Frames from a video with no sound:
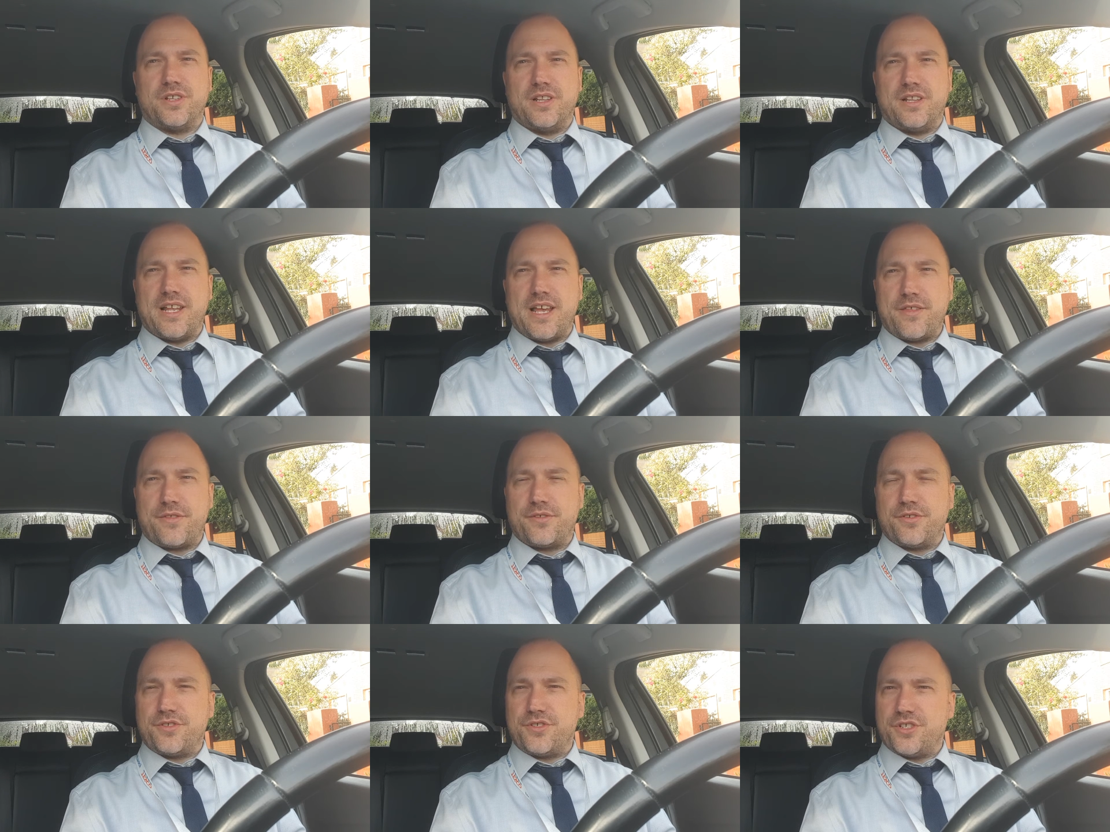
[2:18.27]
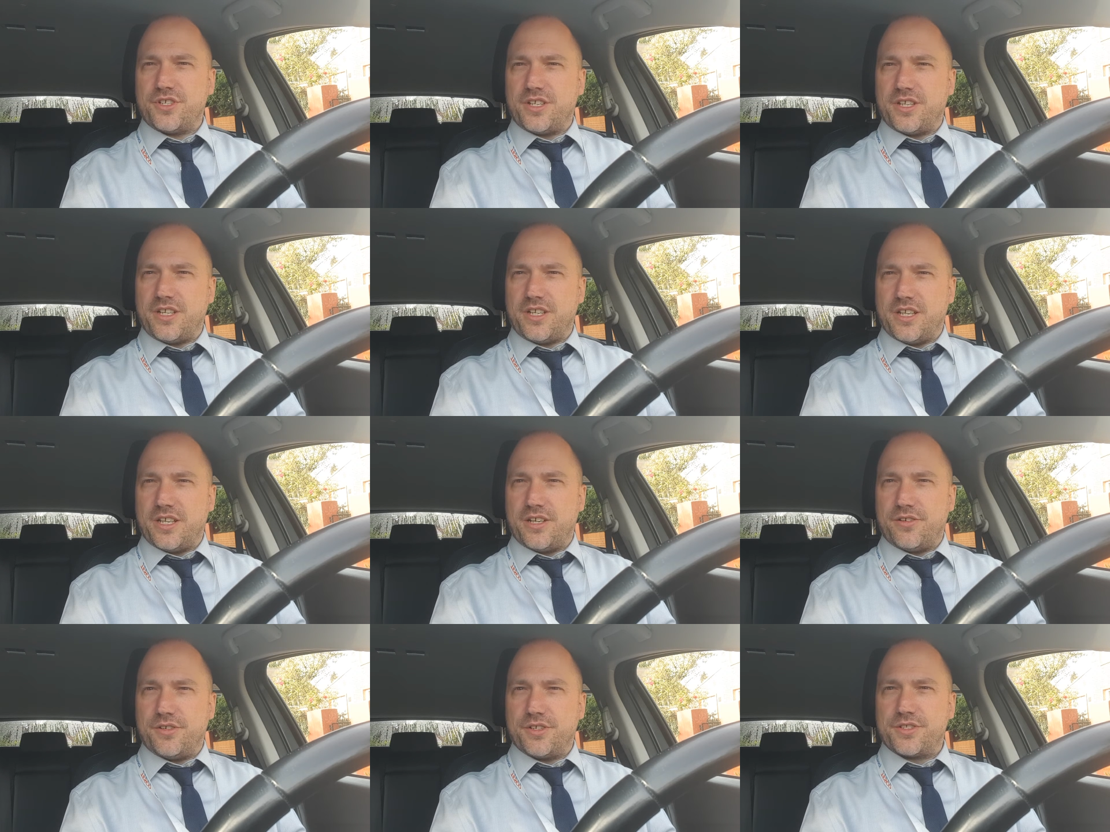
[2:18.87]

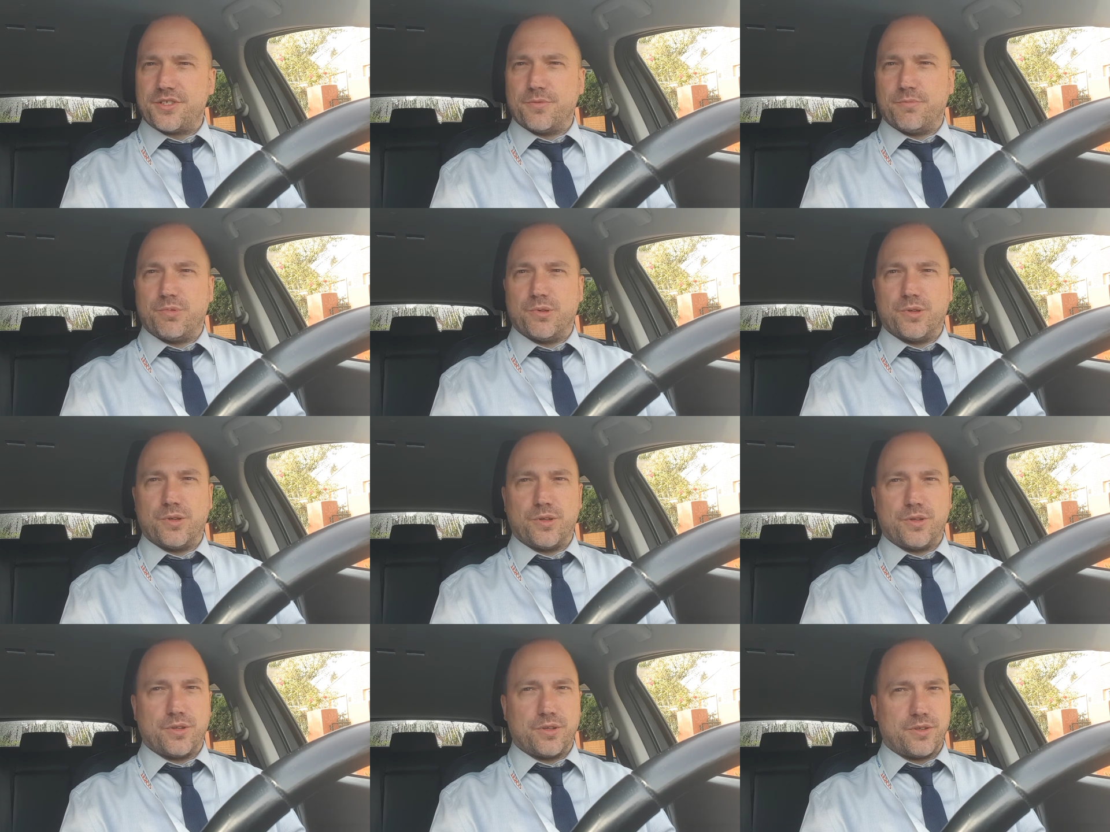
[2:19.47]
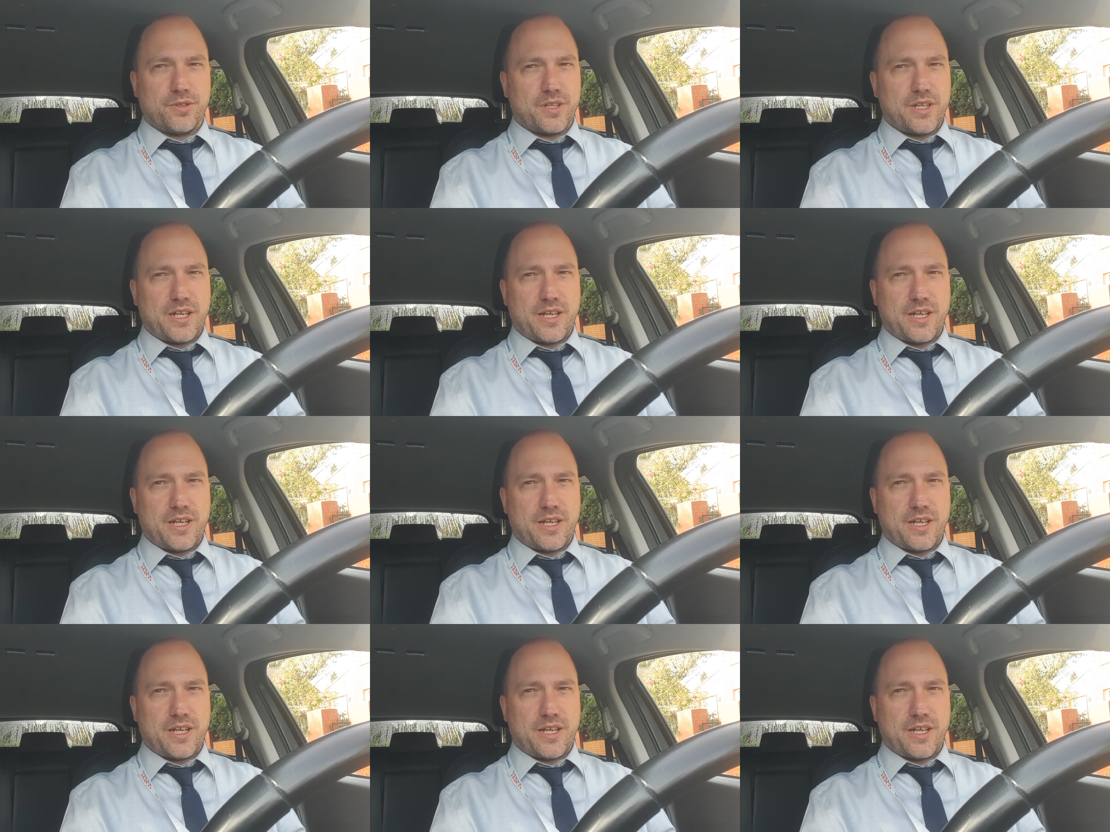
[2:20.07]
lethargy, irritable,